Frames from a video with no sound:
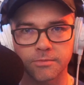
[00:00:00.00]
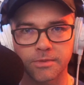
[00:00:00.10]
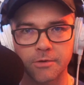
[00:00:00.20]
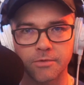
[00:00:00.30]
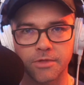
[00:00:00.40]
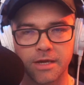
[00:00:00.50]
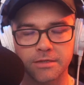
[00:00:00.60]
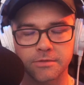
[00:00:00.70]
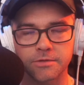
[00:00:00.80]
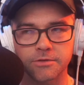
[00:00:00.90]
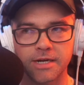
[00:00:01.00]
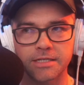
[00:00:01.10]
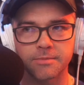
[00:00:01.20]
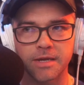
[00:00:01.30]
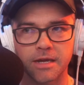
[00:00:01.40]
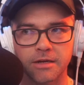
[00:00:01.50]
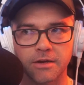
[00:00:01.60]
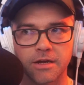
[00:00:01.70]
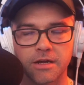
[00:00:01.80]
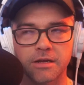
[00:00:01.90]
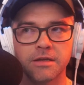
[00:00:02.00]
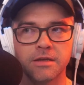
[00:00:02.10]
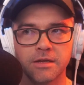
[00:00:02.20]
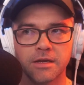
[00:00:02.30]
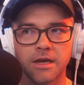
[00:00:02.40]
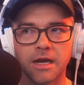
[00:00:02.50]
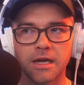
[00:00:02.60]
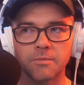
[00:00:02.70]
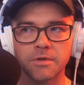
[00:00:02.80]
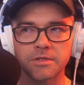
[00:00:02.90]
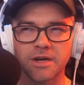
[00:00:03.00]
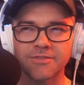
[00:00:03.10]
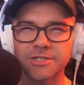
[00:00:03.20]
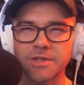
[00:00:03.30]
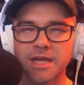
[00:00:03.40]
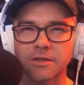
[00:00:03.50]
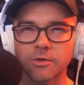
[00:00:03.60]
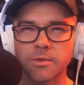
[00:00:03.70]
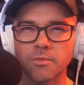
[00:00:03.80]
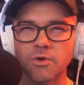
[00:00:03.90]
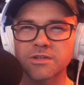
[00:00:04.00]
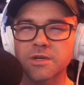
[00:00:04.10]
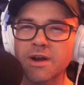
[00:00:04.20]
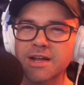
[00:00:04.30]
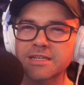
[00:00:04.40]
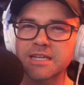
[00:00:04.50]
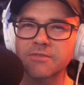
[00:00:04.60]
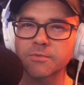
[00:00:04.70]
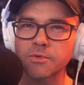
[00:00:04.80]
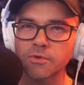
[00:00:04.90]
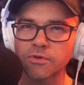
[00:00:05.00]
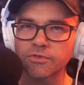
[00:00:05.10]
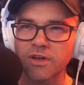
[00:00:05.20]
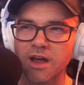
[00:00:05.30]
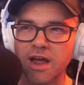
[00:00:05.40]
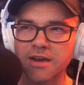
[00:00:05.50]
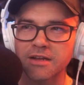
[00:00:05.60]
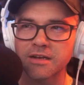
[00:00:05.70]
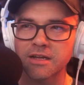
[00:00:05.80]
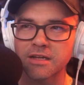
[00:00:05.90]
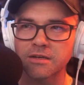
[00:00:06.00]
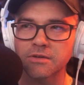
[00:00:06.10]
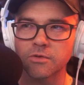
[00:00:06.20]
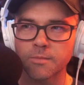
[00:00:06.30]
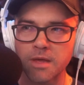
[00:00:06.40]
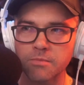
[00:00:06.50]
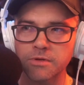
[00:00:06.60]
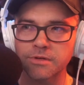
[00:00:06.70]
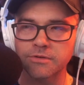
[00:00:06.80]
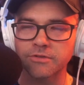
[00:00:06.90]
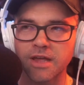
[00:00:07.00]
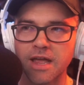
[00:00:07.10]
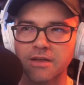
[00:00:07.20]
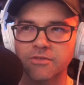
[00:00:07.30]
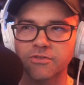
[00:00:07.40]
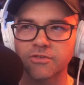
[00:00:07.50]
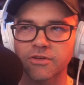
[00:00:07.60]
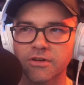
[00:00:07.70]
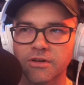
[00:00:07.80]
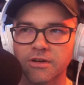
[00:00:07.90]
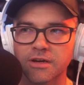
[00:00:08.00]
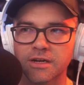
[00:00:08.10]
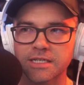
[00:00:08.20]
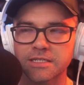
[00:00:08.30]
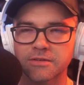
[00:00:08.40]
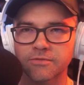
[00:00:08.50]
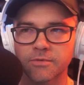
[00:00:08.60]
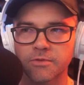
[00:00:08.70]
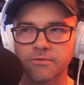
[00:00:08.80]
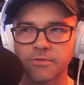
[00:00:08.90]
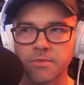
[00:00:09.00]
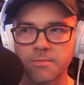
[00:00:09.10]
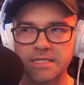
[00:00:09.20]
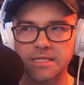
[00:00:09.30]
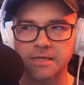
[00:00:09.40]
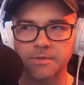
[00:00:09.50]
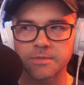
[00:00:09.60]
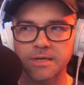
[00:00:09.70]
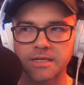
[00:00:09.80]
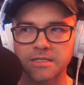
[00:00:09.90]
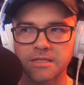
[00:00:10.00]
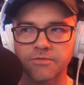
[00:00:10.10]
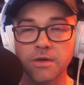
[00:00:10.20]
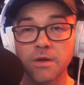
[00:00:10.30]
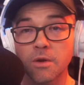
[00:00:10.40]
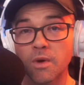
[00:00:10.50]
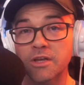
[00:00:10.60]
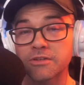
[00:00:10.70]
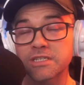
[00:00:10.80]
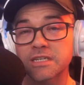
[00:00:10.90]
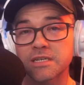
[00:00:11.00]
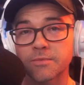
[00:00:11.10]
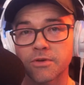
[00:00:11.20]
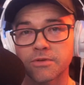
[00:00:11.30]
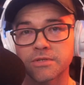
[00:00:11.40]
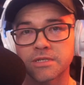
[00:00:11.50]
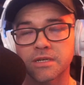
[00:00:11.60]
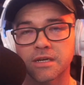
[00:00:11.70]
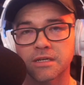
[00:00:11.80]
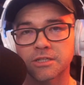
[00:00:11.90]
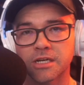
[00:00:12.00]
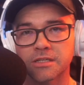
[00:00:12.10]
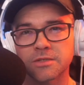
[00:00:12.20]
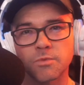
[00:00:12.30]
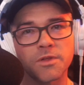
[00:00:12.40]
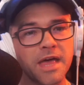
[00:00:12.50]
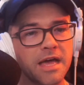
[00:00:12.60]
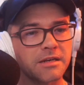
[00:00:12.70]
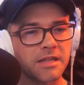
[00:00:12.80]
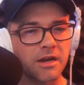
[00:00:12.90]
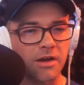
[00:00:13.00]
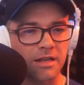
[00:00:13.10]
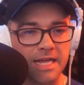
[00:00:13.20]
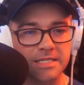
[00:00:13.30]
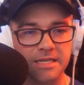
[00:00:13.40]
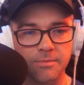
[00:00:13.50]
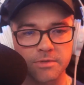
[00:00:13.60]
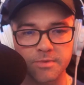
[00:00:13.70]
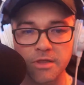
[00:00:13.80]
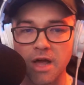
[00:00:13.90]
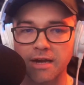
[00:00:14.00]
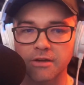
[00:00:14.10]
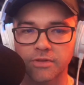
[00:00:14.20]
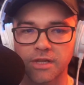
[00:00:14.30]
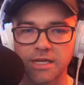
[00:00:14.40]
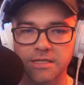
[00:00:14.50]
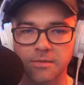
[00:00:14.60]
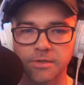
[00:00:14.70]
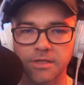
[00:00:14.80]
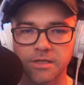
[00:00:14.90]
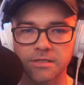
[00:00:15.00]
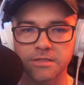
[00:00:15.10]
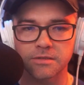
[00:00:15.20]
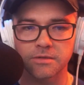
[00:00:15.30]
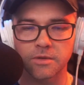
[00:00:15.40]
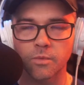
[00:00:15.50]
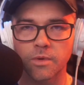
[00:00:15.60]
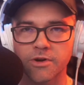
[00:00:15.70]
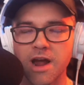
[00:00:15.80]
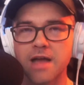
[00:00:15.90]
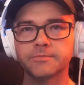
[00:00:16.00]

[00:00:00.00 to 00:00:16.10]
play with that. So it's great to be able to kind of dive into that a little bit more, because I want to understand from your side and your members, and I guess from the medtech perspective, where you see some of those challenges and what that kind of landscape has been like over the last couple of years and where we're at.